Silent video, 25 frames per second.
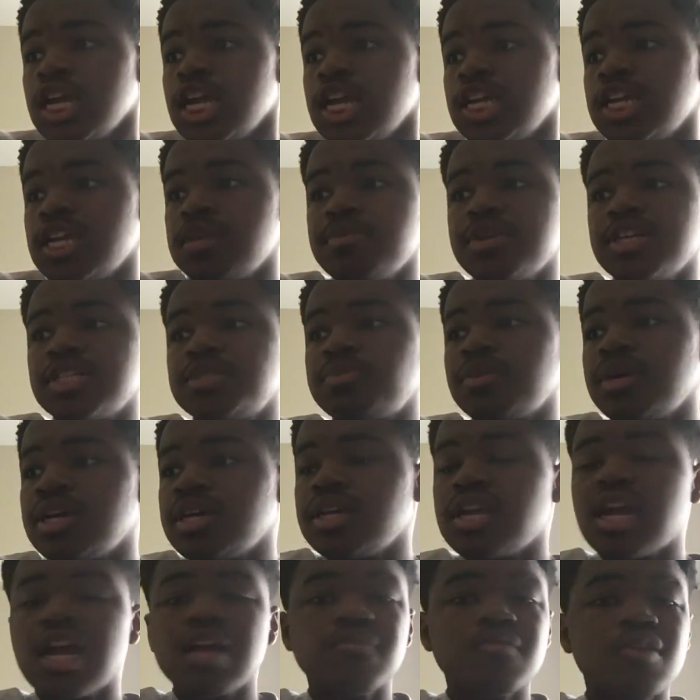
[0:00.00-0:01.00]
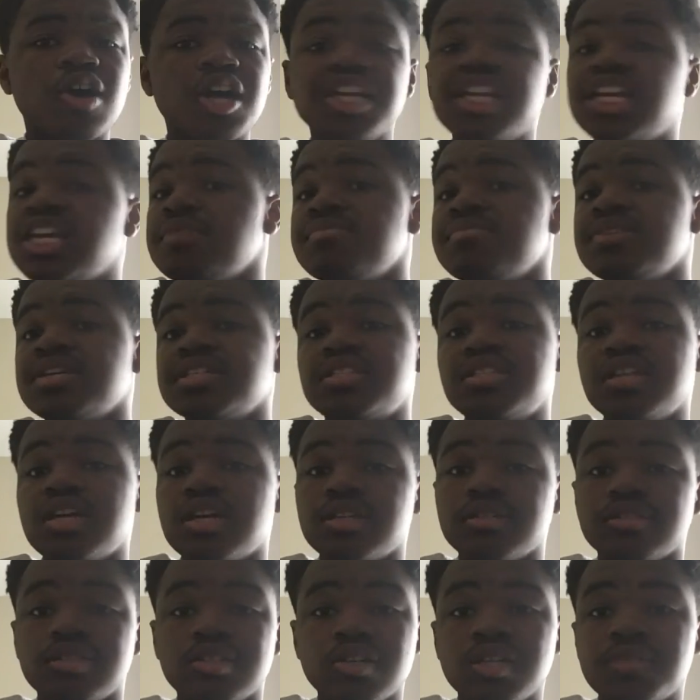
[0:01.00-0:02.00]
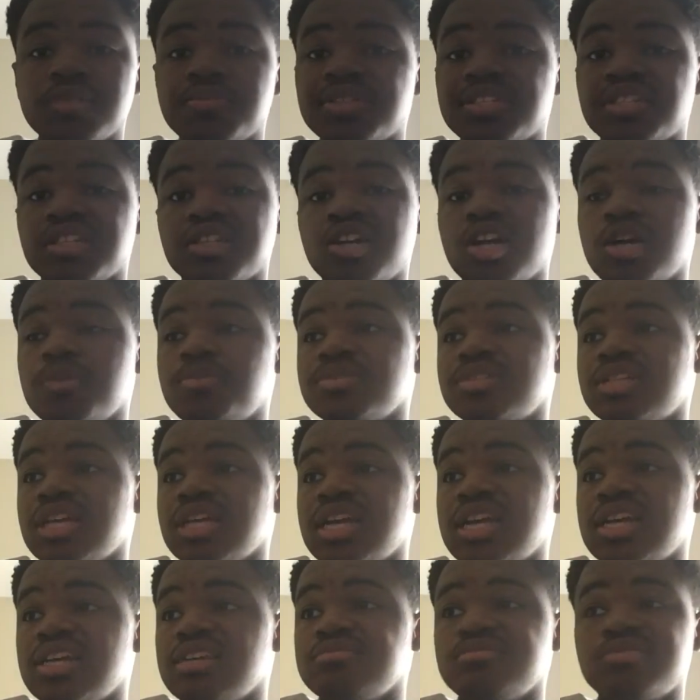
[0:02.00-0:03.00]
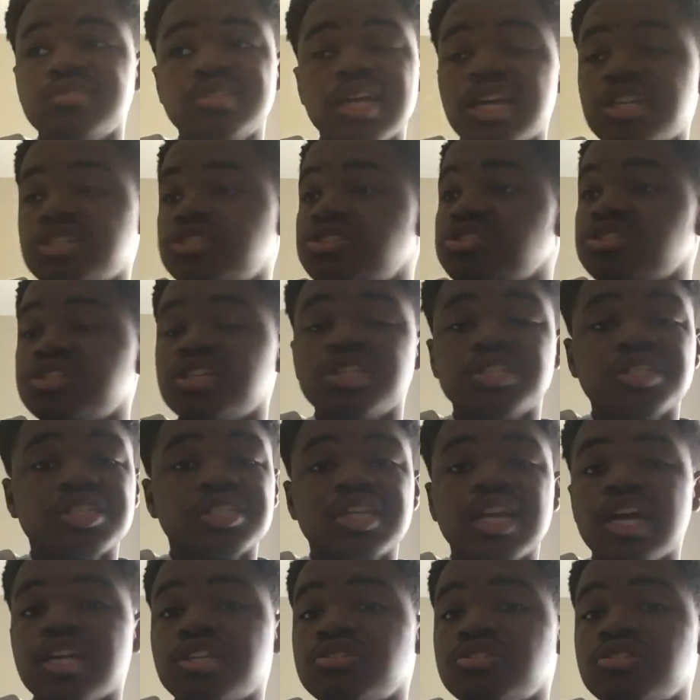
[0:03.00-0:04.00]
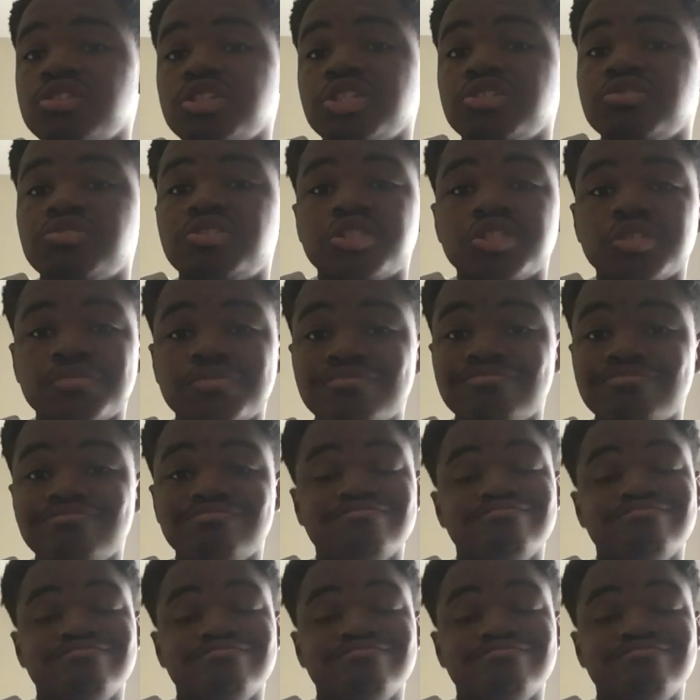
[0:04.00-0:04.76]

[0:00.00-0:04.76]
If you miss Monday Night Raw, you ain't miss none. You only miss a couple things that you can just catch on YouTube.